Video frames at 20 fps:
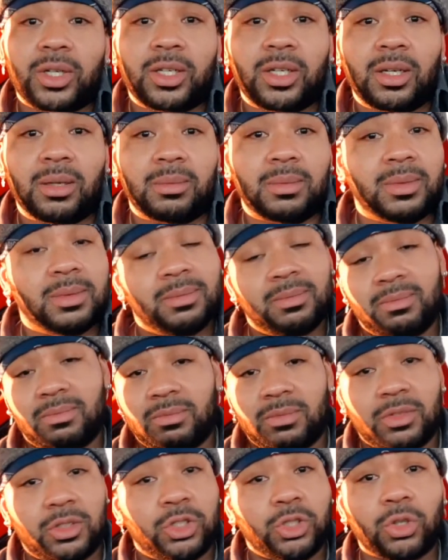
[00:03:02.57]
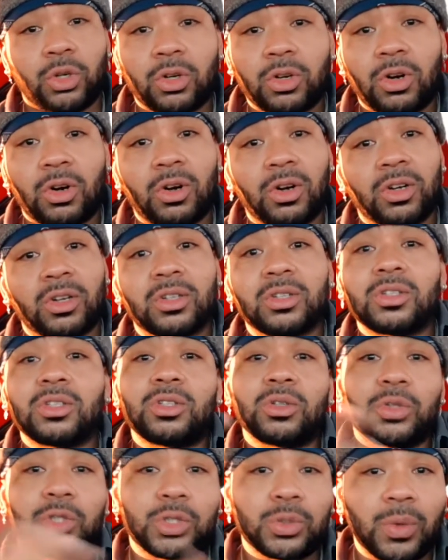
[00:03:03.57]
up. It's your car,
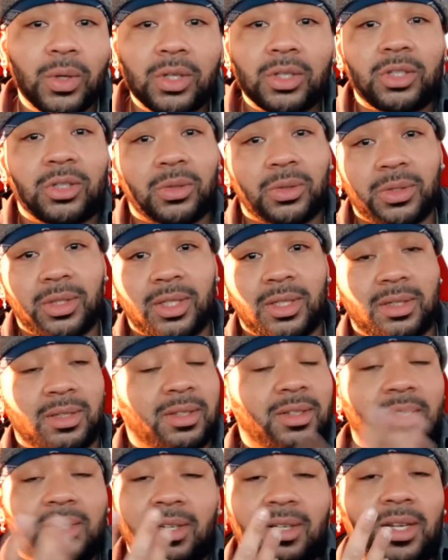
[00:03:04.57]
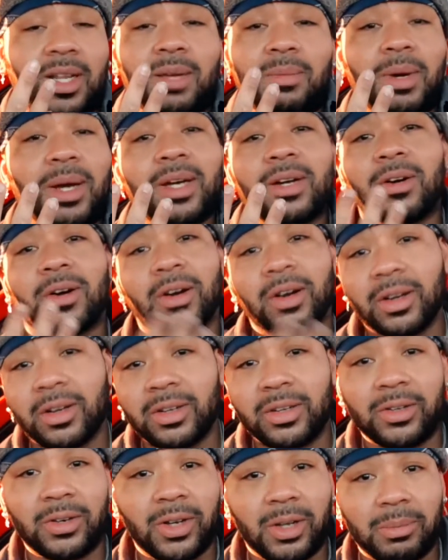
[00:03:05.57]
do what you want to do with it. It ain't my car,
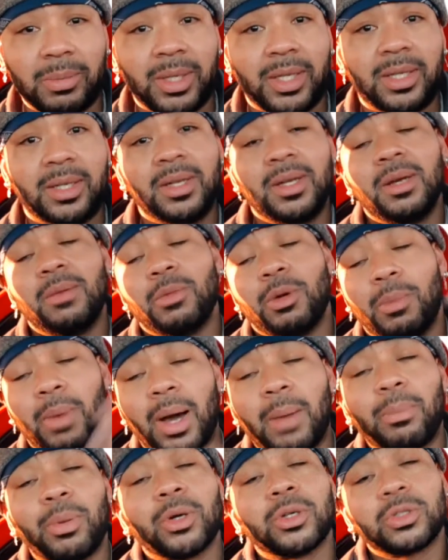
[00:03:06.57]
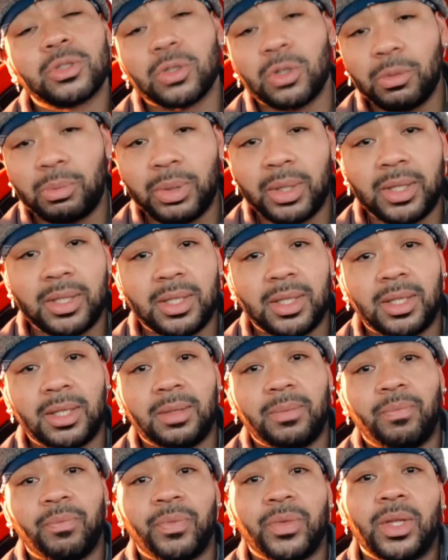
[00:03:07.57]
you know what I mean? But my personal
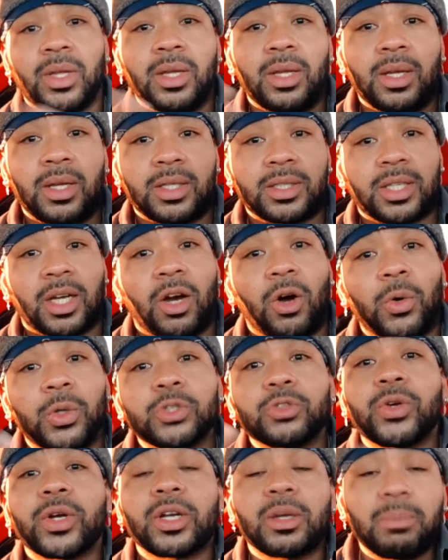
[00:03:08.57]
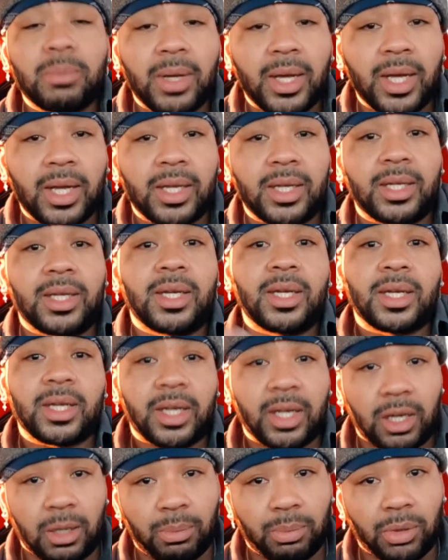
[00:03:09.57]
opinion is I always recommend
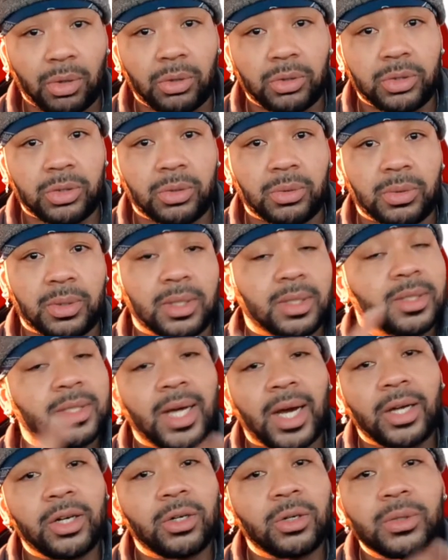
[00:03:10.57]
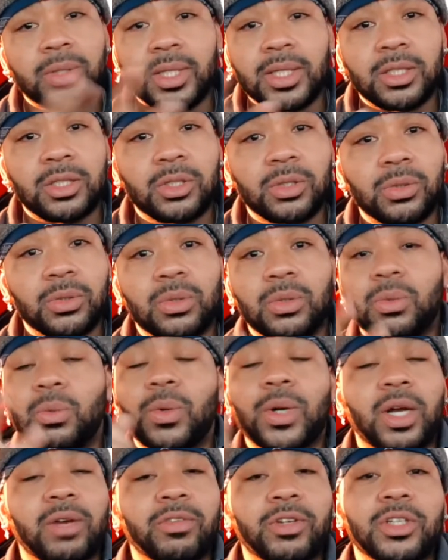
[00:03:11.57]
get a pro tune. Dyno, e-tune,
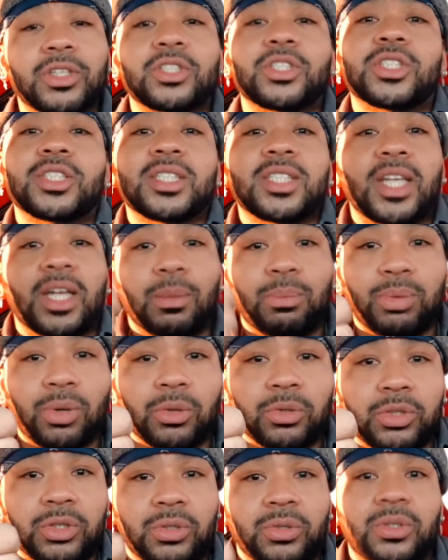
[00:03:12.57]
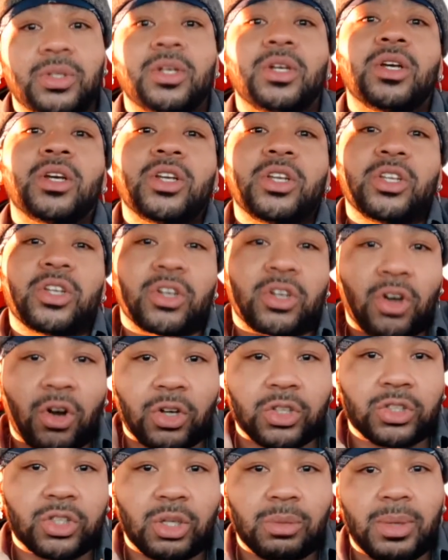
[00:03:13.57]
whatever, just get a pro tune. Your
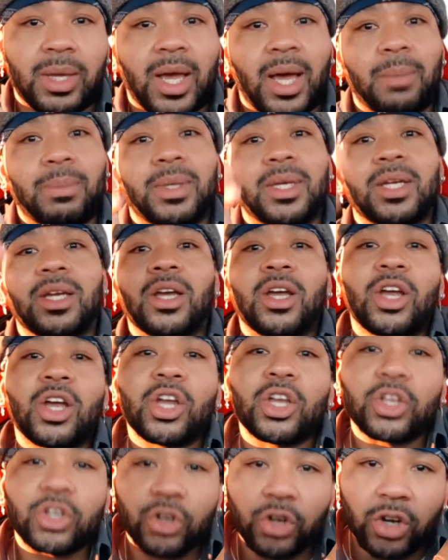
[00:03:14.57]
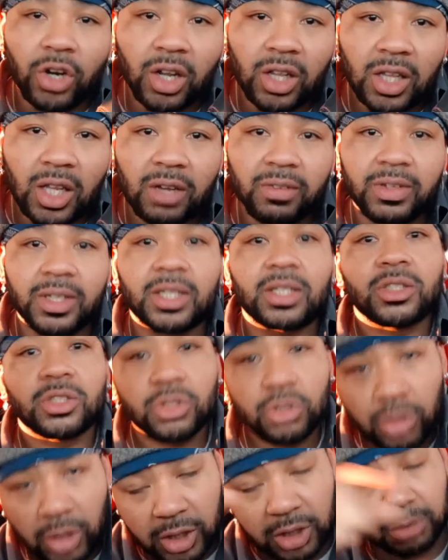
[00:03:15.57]
car's gonna be happy. You're gonna love it,
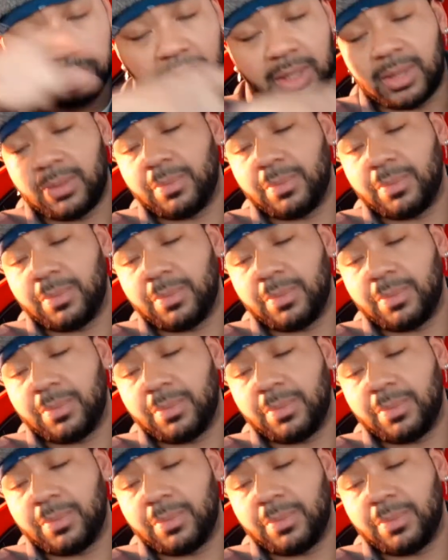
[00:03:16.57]
trust me.